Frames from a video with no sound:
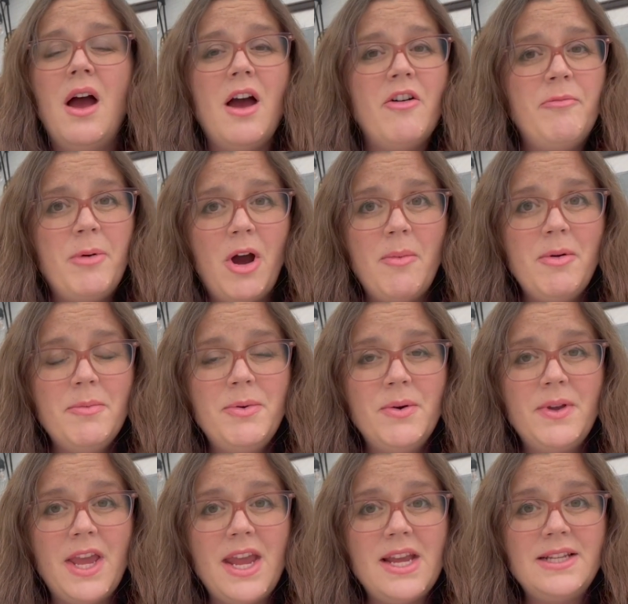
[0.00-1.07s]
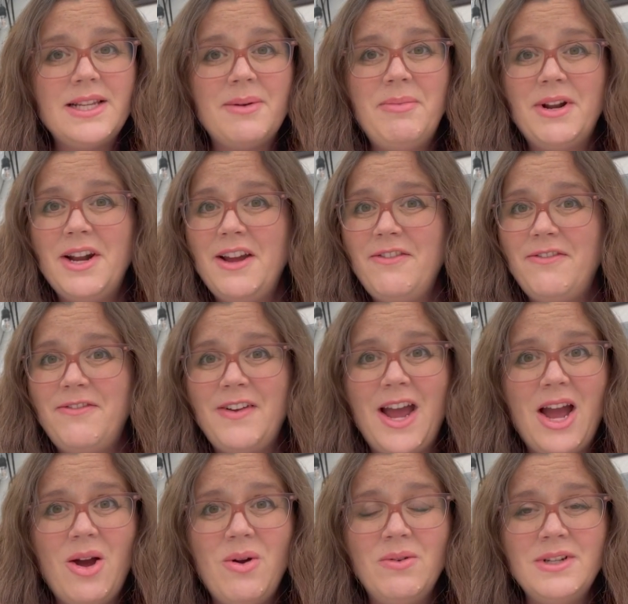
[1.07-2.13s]
of pop-up bouquets, but I
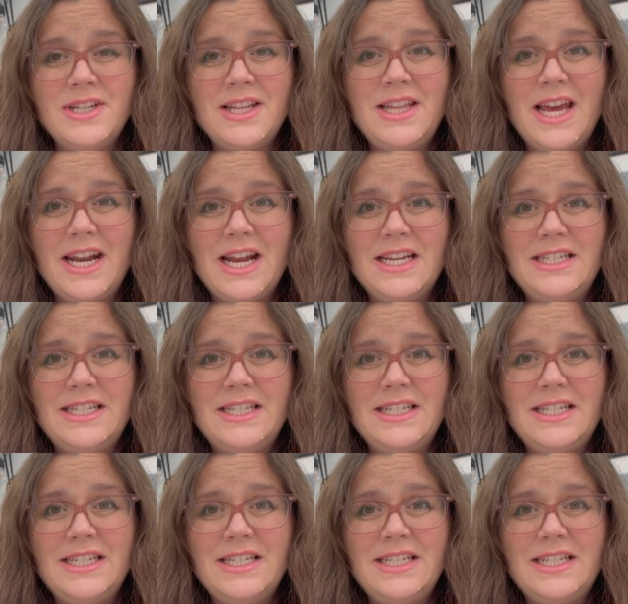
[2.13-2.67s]
found that I